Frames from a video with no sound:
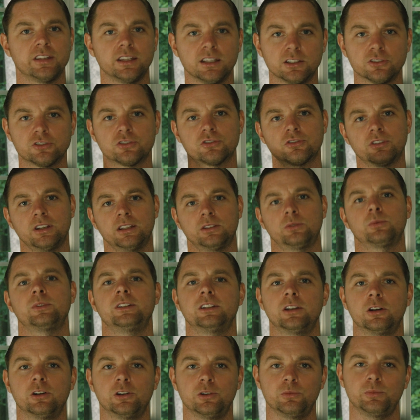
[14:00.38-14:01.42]
the industry as we
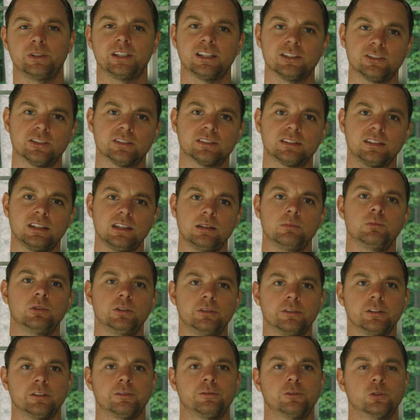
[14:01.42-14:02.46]
know, and we can just keep
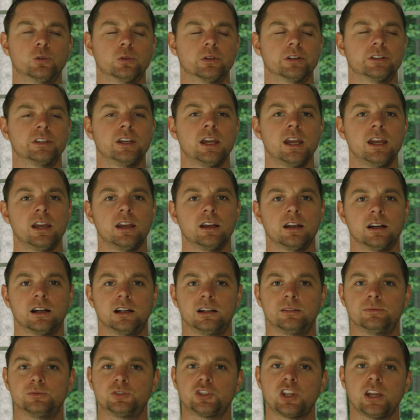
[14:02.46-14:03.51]
moving forward,
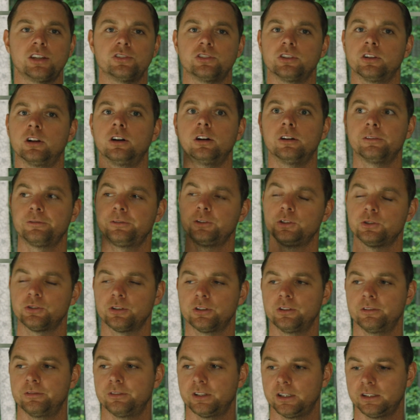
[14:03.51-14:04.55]
changing all
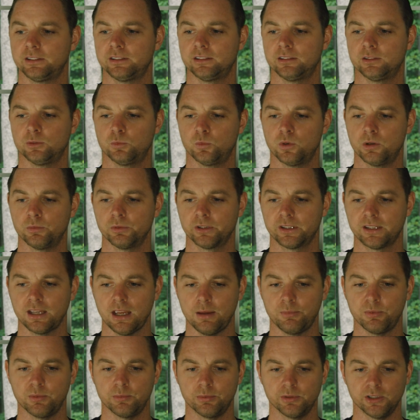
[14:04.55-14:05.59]
future devices and what we're
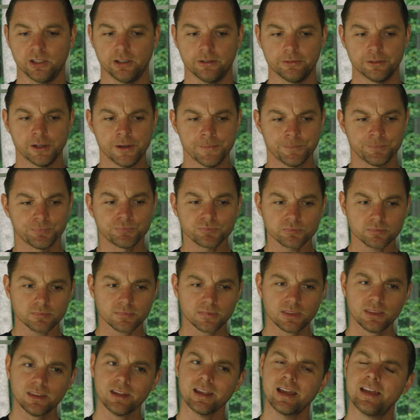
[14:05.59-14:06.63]
capable of.
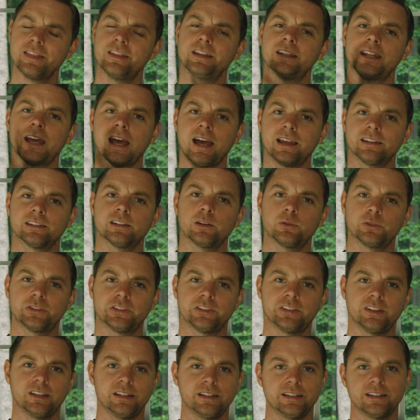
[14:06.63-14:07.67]
And then as I was
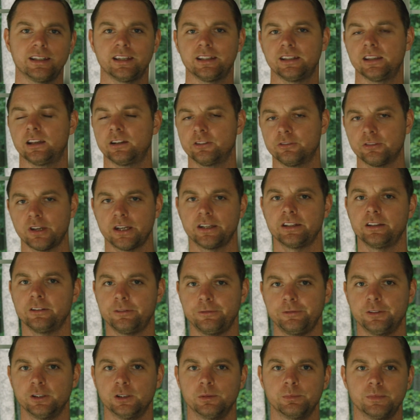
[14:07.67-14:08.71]
sitting and getting ready to
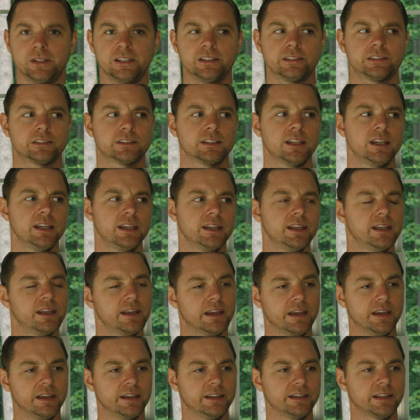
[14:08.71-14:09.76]
film this,
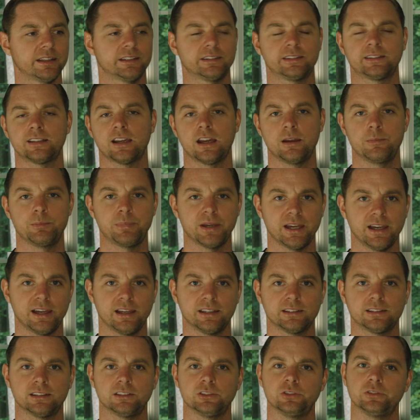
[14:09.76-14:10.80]
and as time
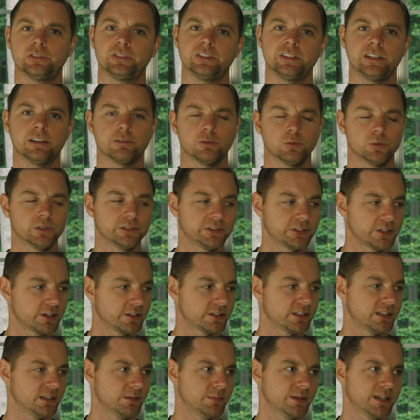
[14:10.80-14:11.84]
passed and you see everyone
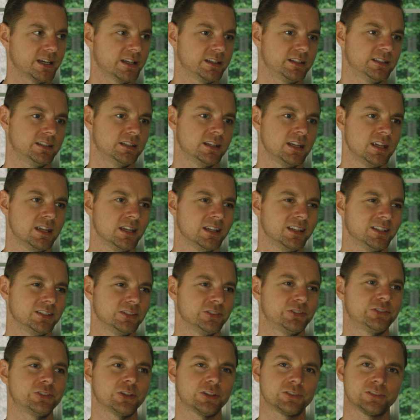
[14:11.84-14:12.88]
talking about it,
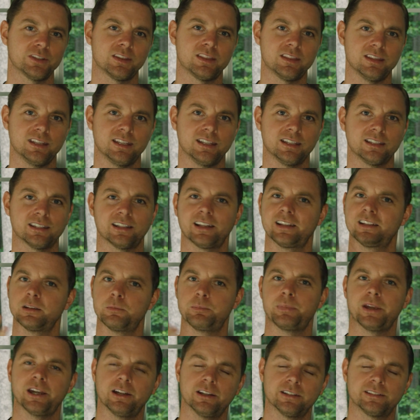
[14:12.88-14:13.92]
you start to think, and I
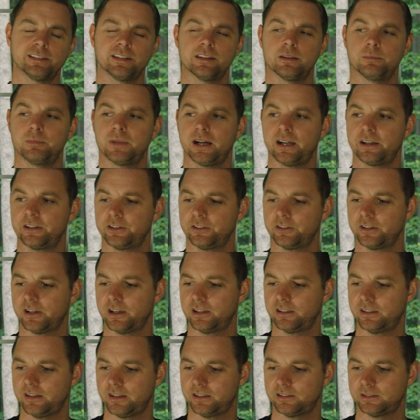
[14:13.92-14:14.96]
compare it to the
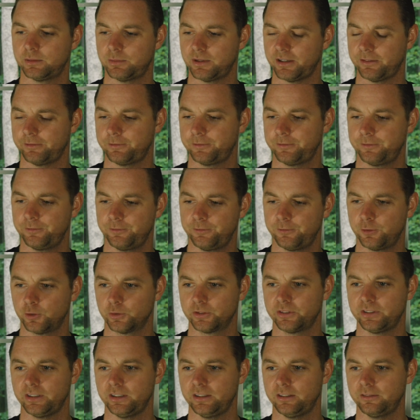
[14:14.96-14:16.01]
monitor that's about
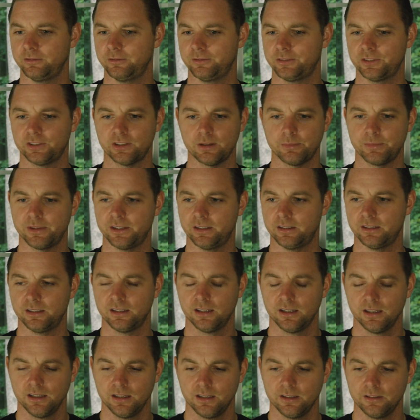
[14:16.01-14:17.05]
$1,500
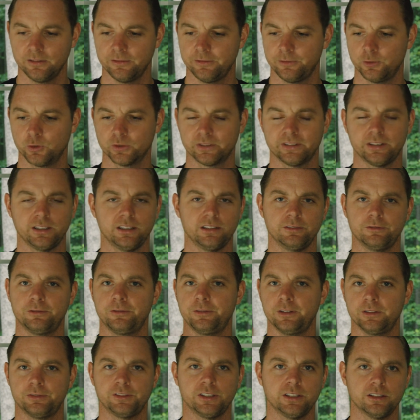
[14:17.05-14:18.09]

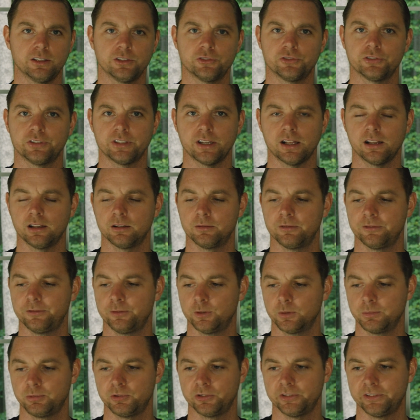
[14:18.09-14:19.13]

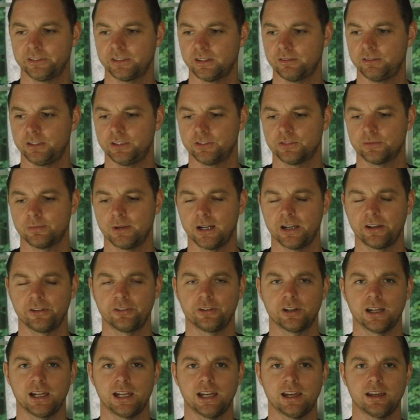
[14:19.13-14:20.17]
4.7 inch
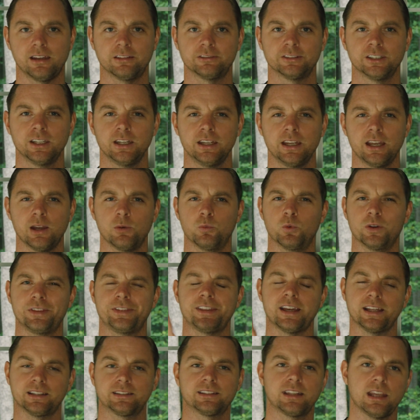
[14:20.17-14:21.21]
monitor I have, and what
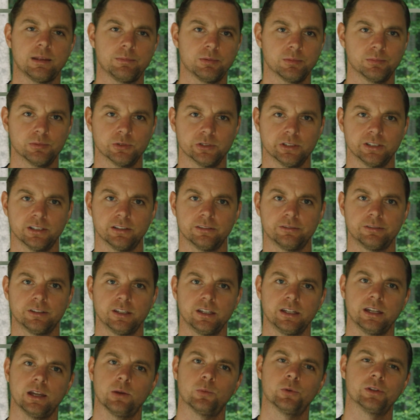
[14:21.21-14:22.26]
that's capable of
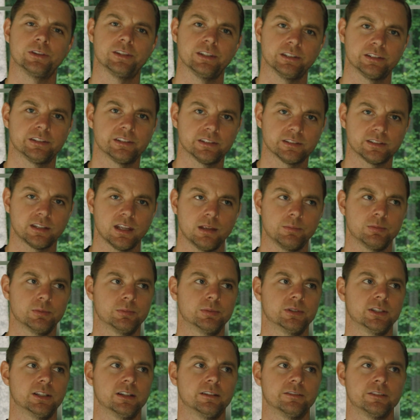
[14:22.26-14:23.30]
and what this is
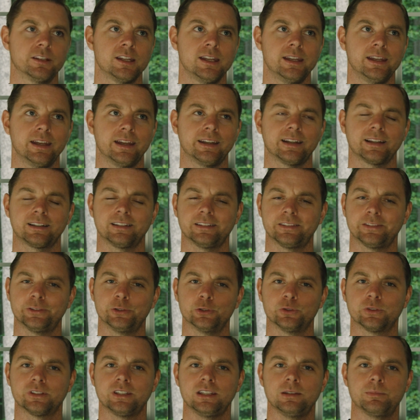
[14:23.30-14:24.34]
capable of. And I could
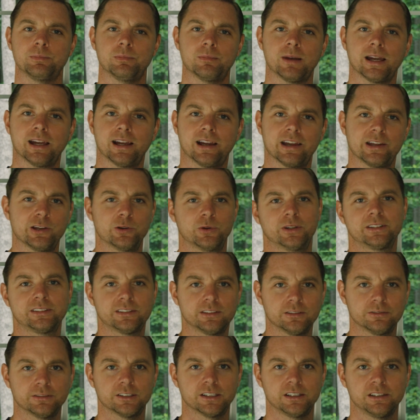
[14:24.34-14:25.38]
still keep my
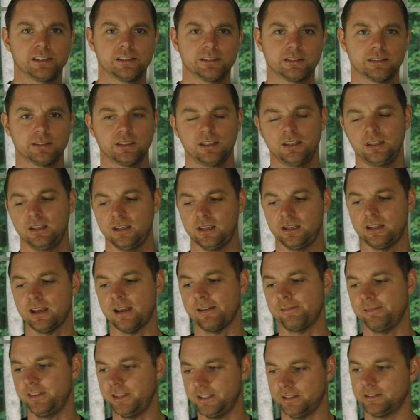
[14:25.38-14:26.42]
iOS device and
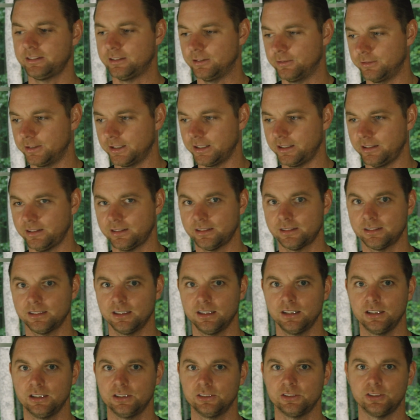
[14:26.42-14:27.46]
have this device
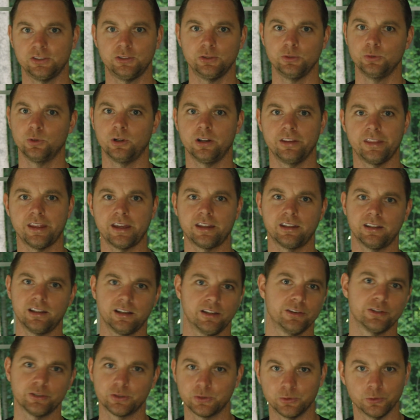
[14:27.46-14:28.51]
to do all that
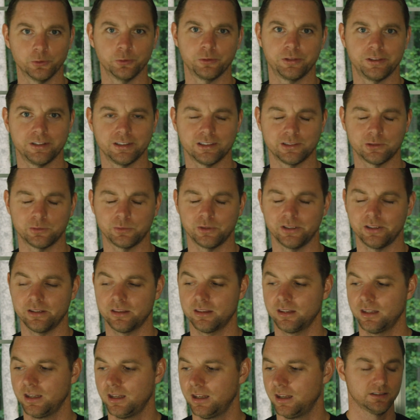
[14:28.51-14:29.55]
other cool things with.
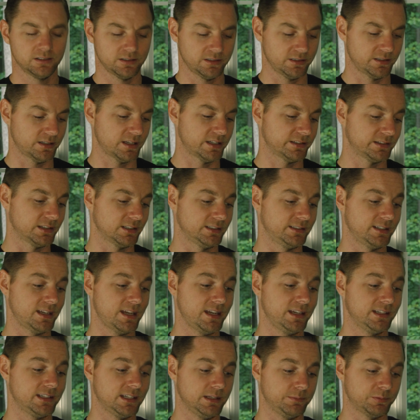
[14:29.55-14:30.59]
Or as the
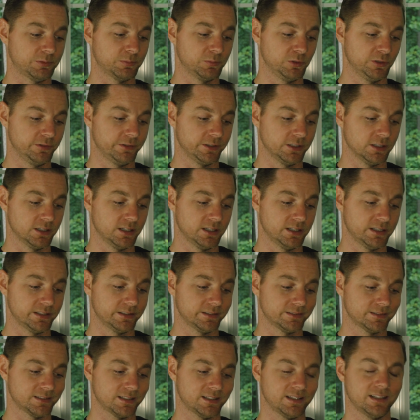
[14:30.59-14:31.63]
day keeps moving
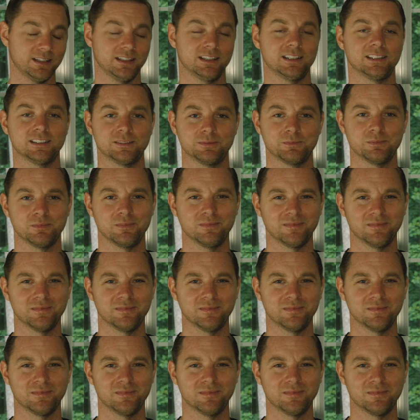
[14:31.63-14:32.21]
on, I